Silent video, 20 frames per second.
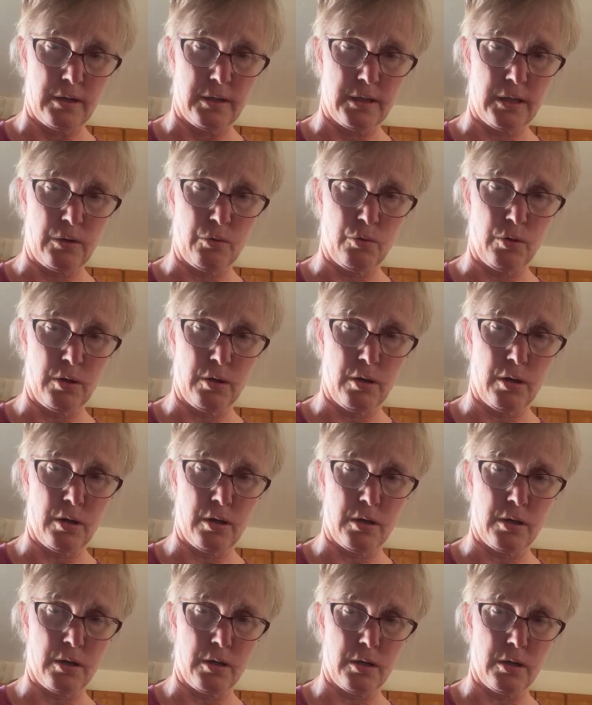they were
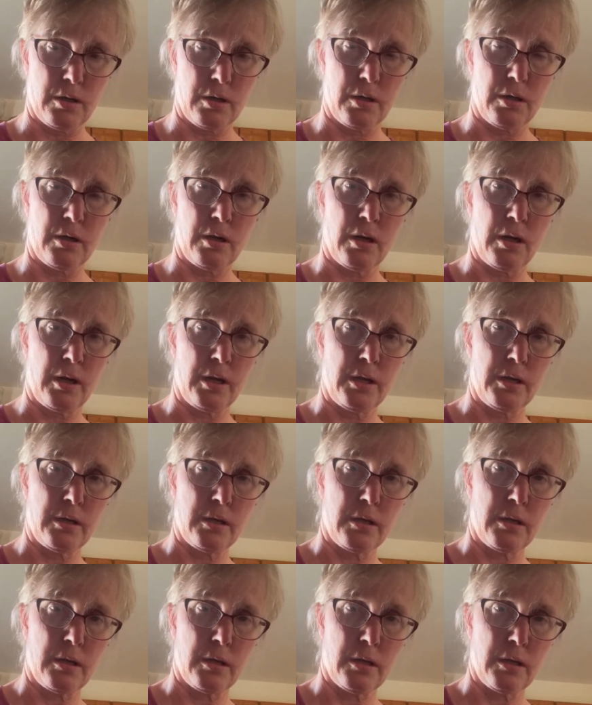not nice.
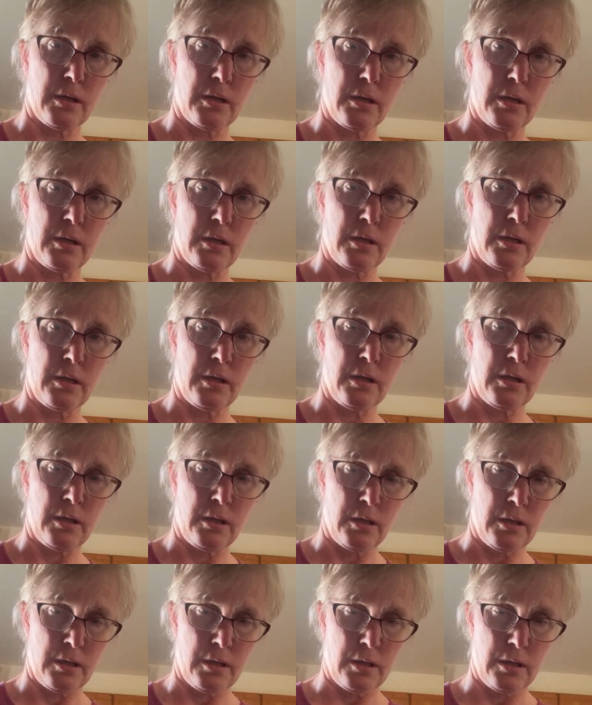
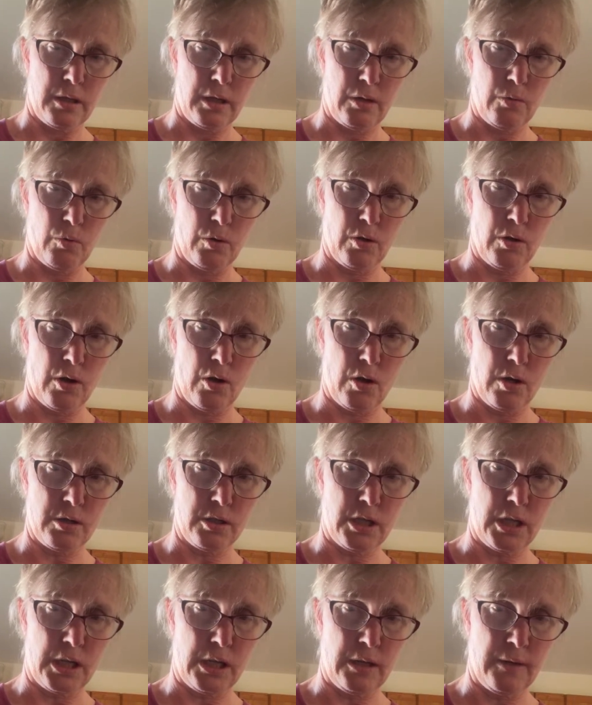They were
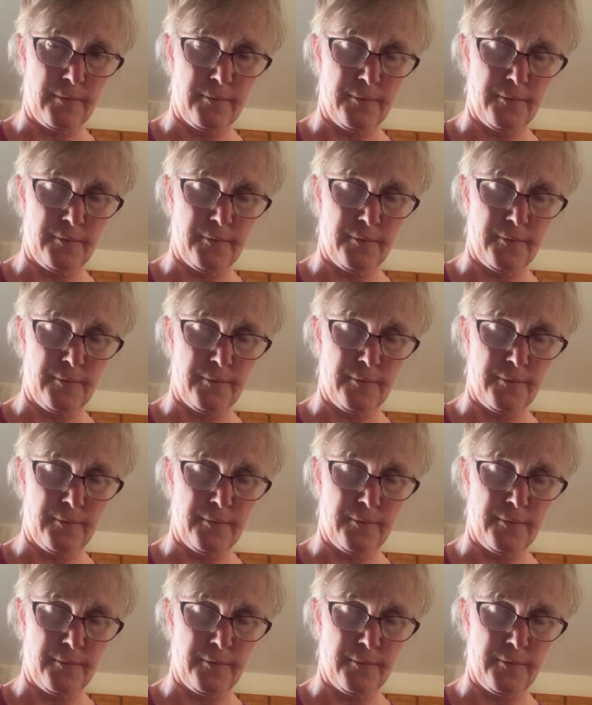naughty.